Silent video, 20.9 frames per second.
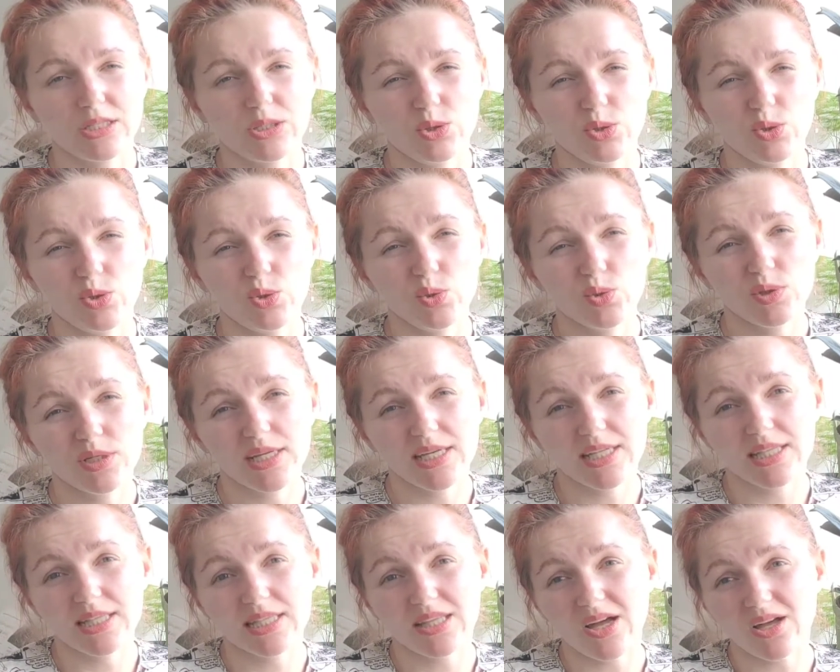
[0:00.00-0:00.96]
You
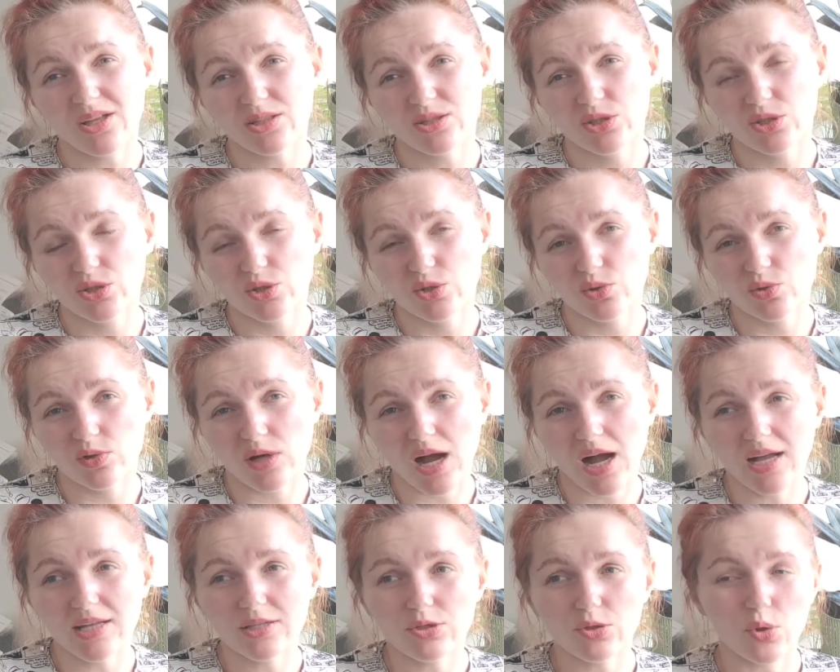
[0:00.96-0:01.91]
cannot do,
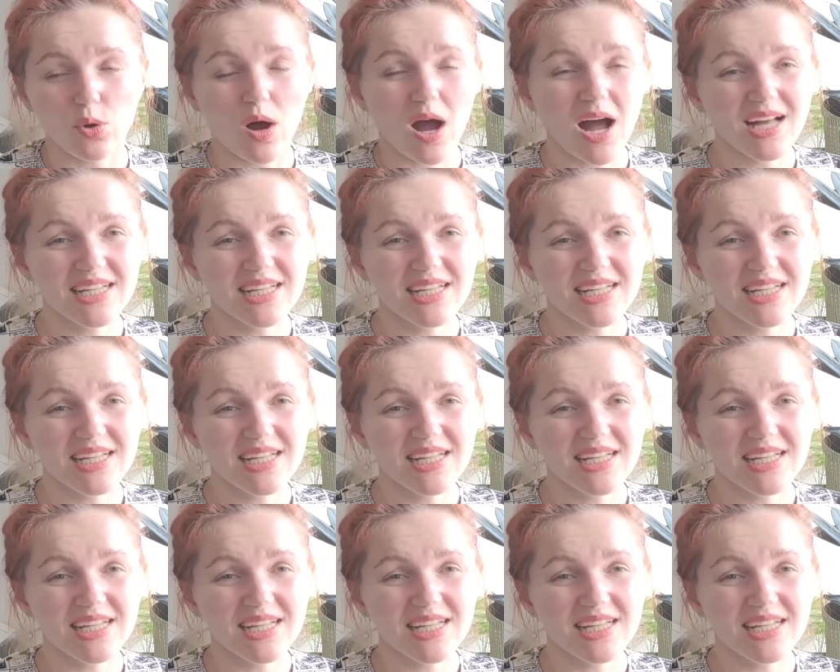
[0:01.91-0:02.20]
I don't know,